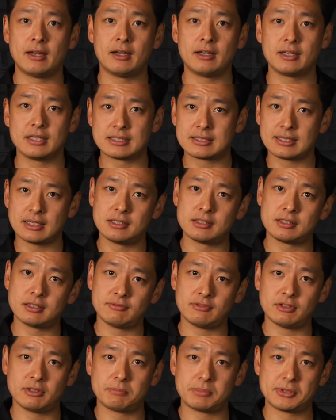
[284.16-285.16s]

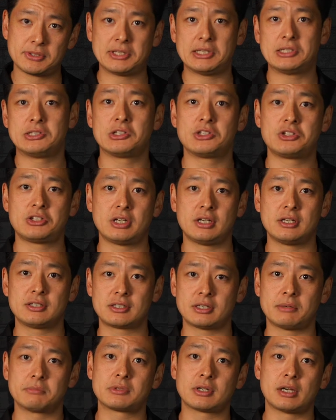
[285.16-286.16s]
incentive and percentage share
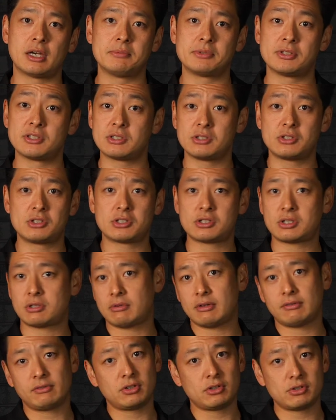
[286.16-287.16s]
sometimes isn't just the
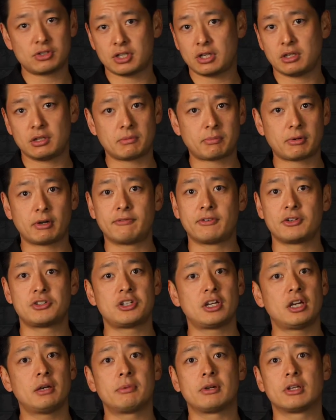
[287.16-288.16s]
revenue share and the profit
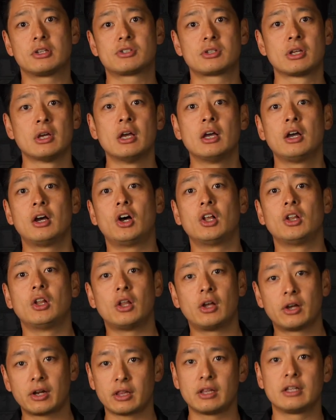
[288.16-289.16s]
share, but it's a
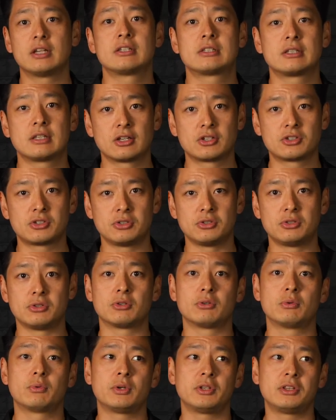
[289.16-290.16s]
lot of these things to
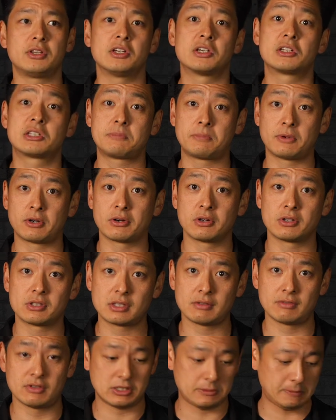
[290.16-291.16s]
do with the experience
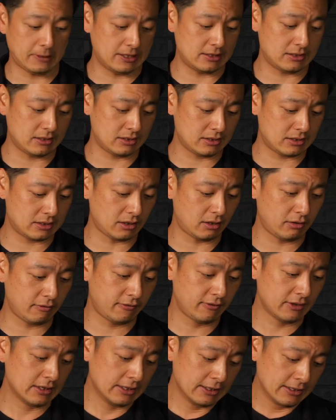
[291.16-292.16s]
of the space in itself.
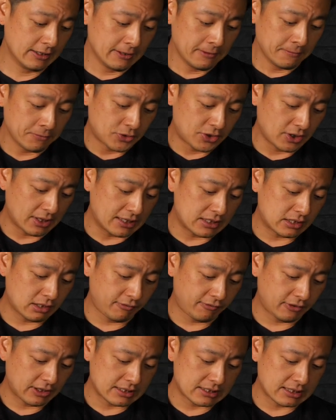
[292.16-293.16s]
So that's the
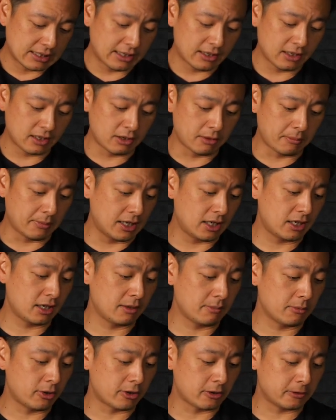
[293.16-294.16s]
flex slide in an amenity
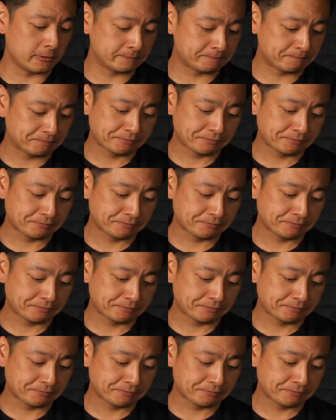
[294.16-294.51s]
model.